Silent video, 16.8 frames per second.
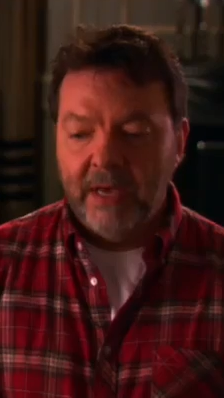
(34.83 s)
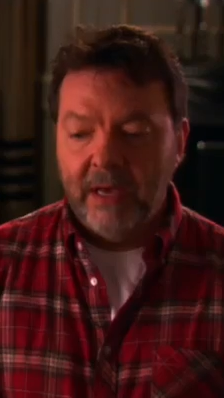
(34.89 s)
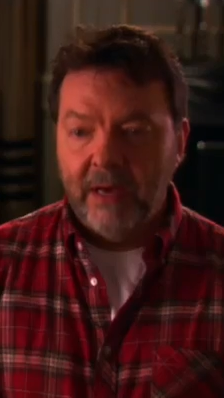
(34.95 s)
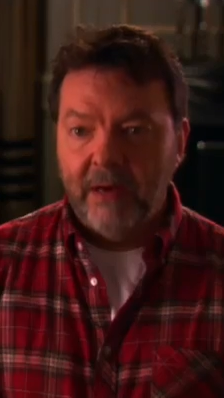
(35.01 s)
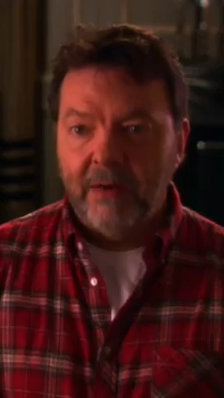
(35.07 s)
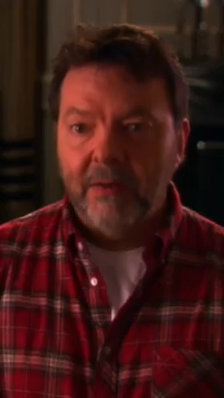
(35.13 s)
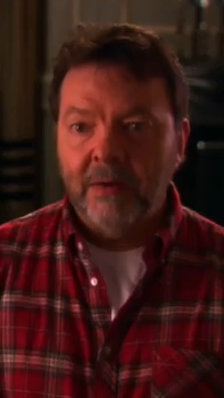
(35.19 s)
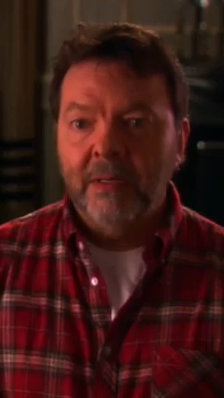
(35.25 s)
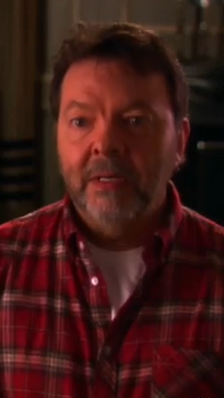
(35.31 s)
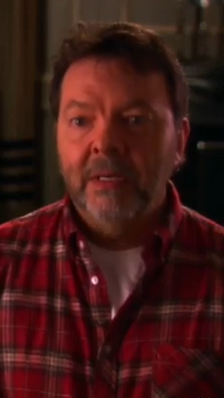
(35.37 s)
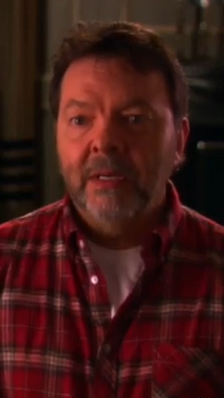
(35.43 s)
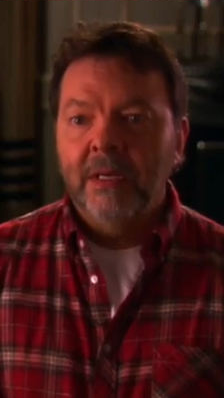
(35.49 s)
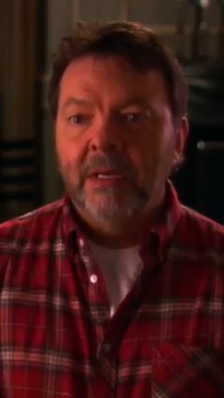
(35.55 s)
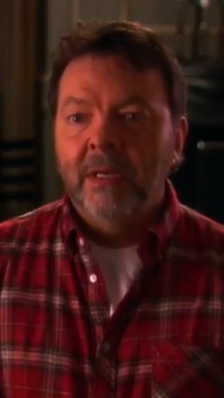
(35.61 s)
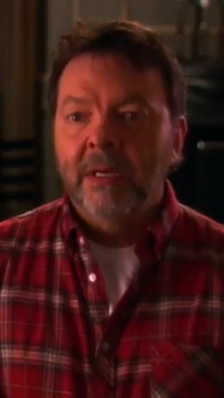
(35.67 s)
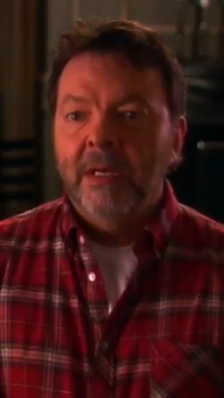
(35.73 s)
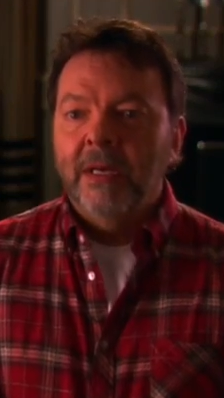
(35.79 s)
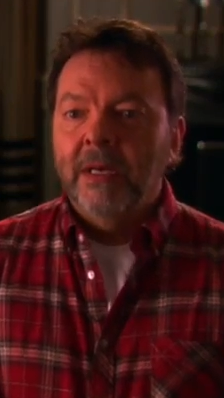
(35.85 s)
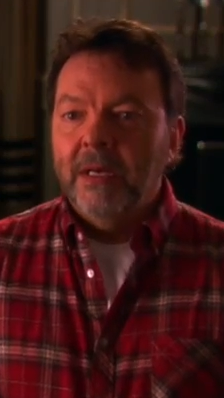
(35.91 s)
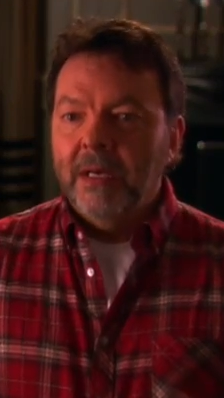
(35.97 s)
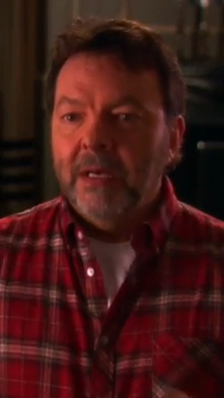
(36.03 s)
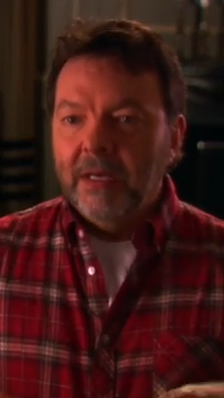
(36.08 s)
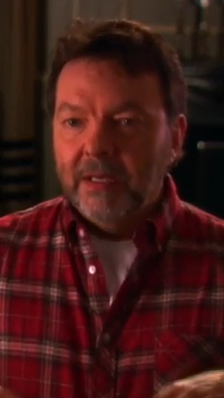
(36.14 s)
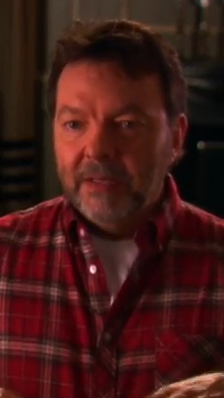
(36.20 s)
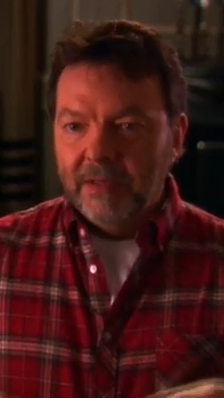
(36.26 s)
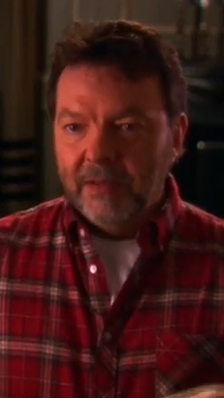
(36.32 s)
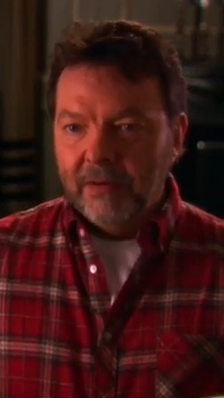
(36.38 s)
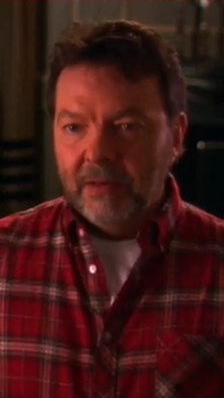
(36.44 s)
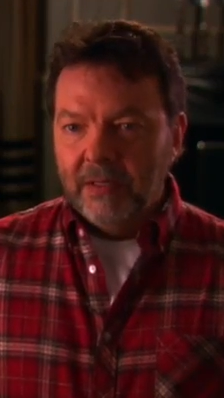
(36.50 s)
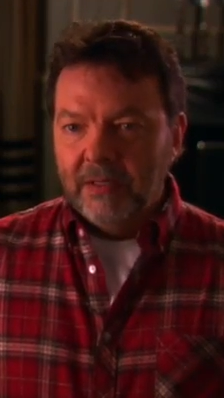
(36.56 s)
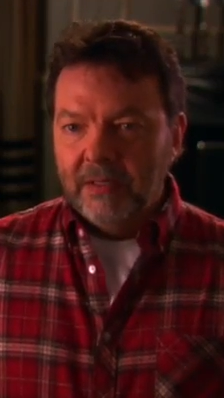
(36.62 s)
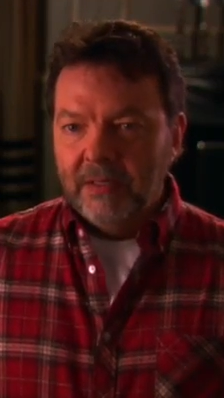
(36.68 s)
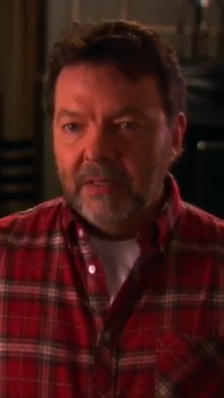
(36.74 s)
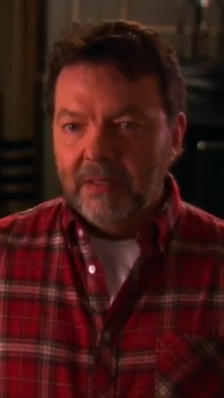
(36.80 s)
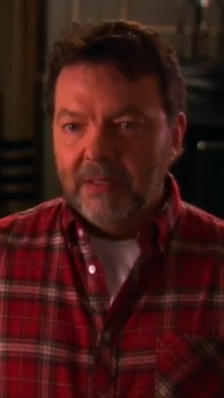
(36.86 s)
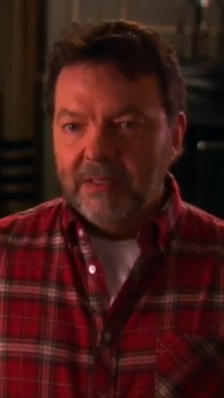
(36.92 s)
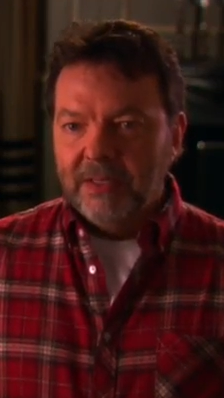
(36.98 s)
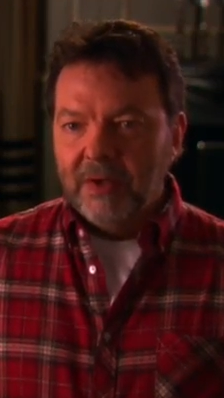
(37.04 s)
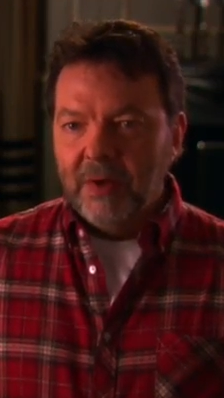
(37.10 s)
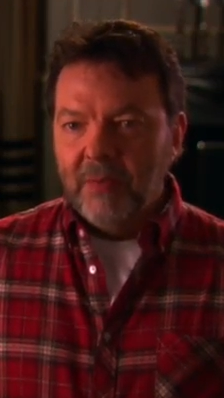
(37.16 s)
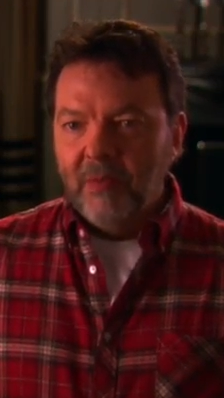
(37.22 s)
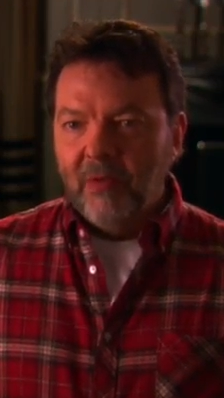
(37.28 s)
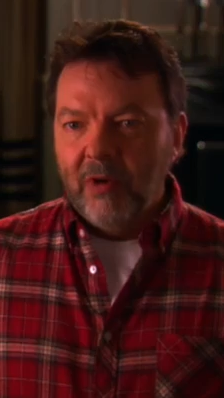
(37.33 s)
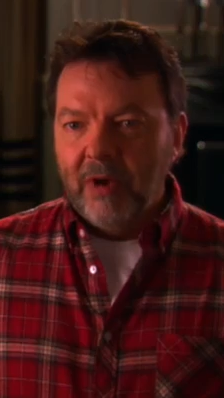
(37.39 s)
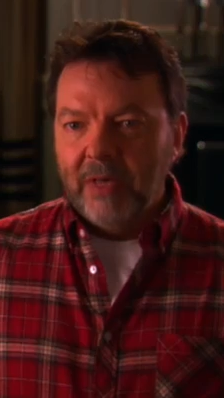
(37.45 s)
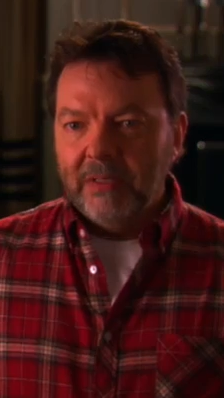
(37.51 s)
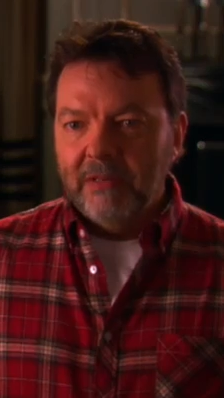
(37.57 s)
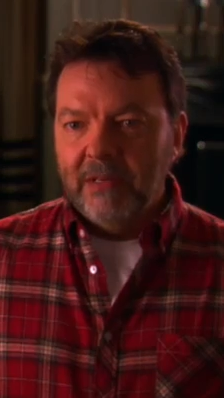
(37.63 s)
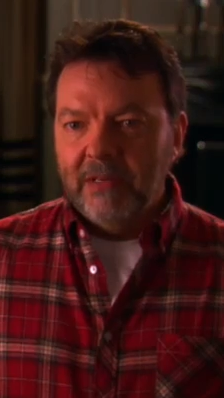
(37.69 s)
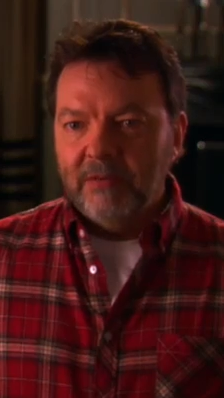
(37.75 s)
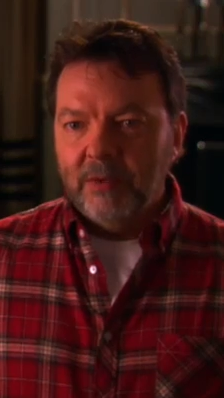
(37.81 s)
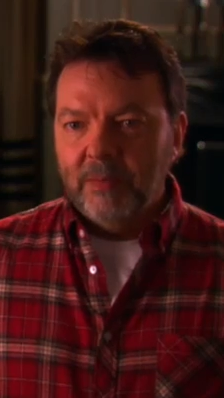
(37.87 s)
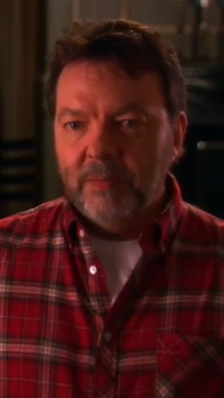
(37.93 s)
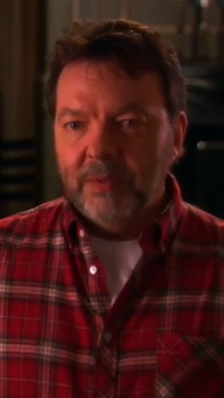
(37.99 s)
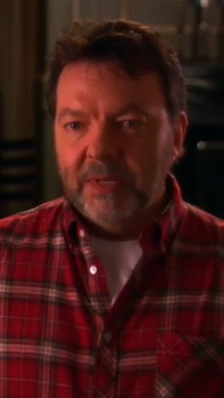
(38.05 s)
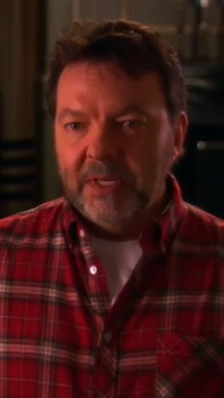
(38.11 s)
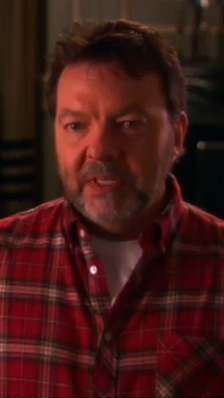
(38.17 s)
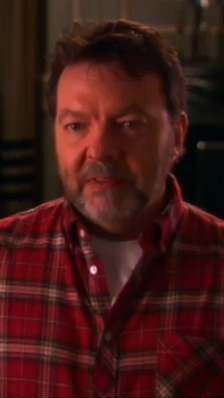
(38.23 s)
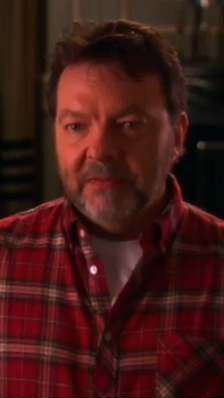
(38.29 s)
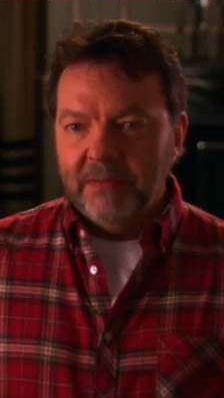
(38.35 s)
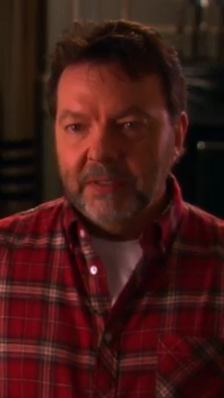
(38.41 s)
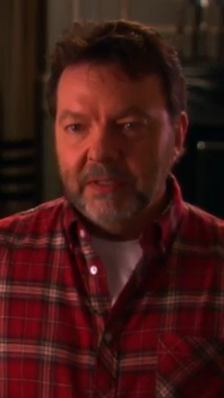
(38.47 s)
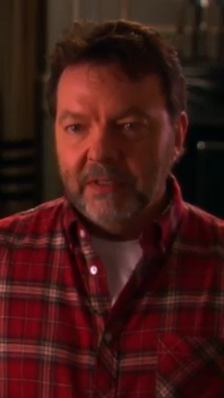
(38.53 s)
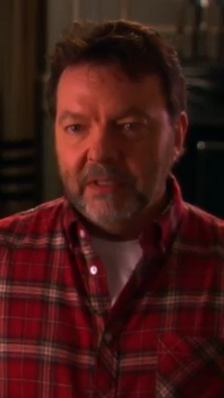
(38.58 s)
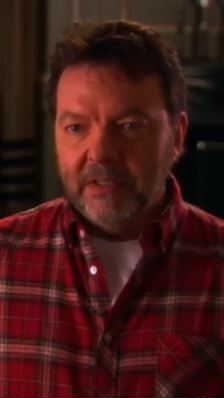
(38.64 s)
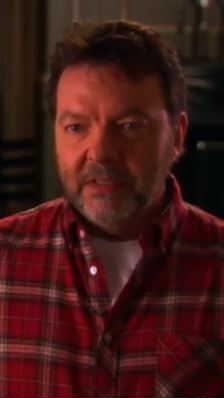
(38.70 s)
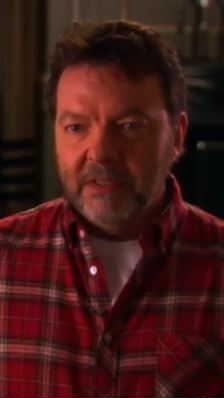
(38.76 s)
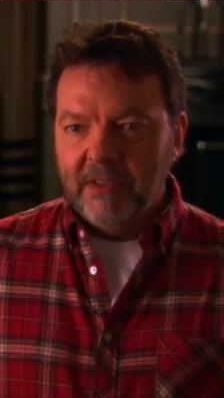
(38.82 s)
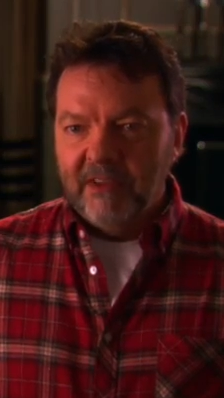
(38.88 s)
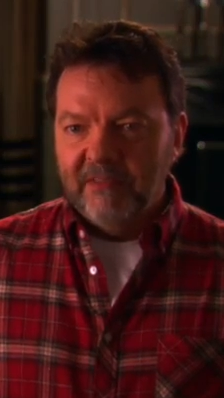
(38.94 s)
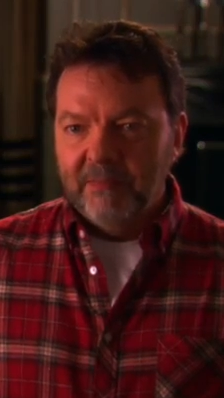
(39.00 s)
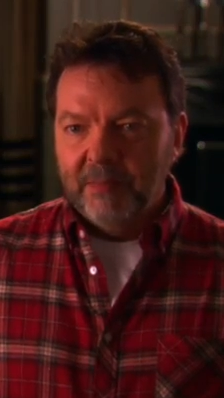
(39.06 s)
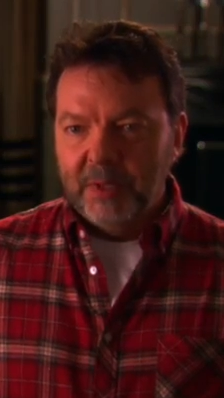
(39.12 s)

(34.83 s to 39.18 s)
Now, they're on a somewhat level playing field because they've